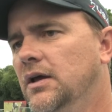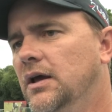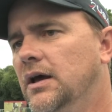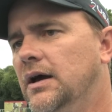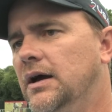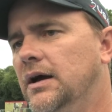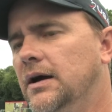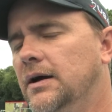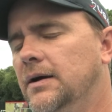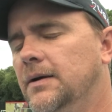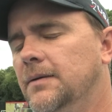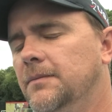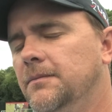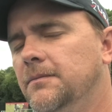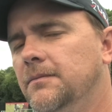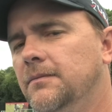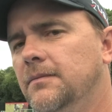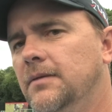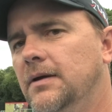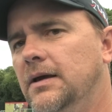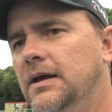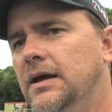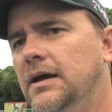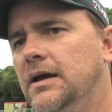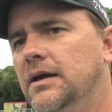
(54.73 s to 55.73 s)

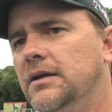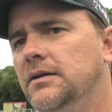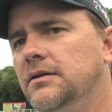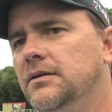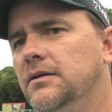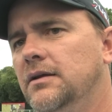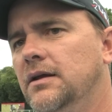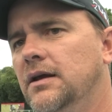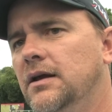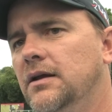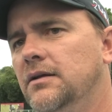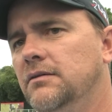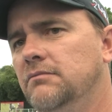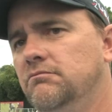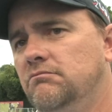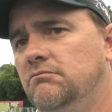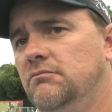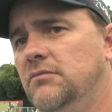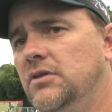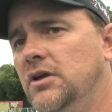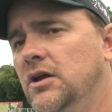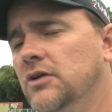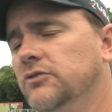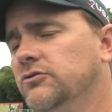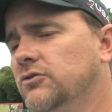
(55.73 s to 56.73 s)
And
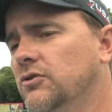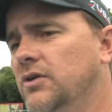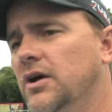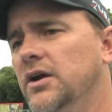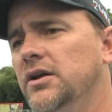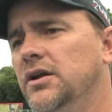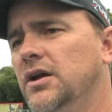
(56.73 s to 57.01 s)
it's great